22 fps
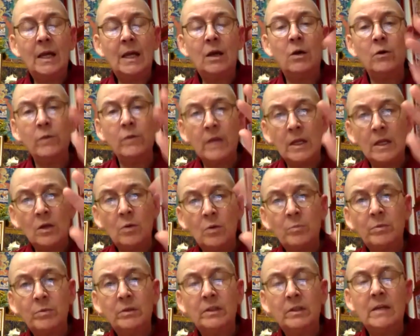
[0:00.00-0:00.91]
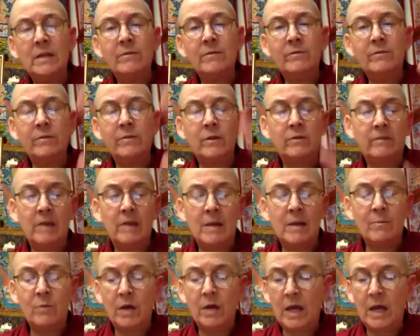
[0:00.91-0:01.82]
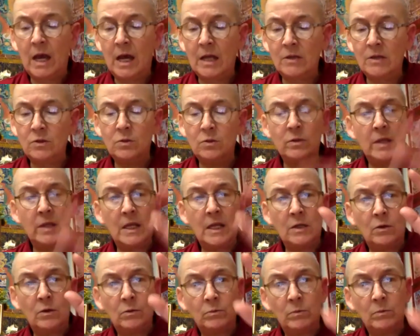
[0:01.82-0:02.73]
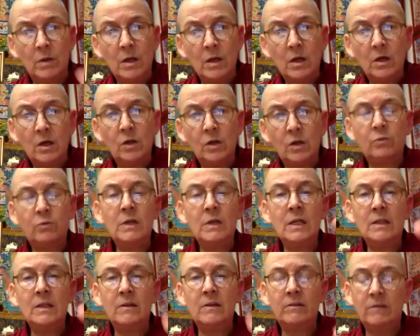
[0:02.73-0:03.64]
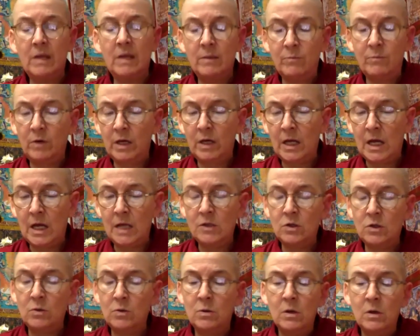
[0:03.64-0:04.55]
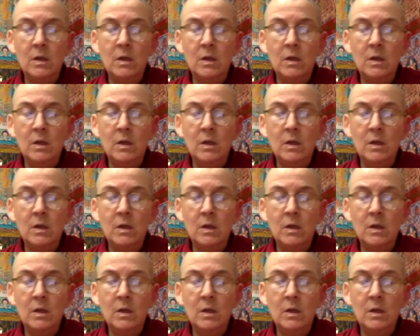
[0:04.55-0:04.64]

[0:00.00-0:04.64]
Oh, they don't believe the same way I do. They don't agree the same way I do.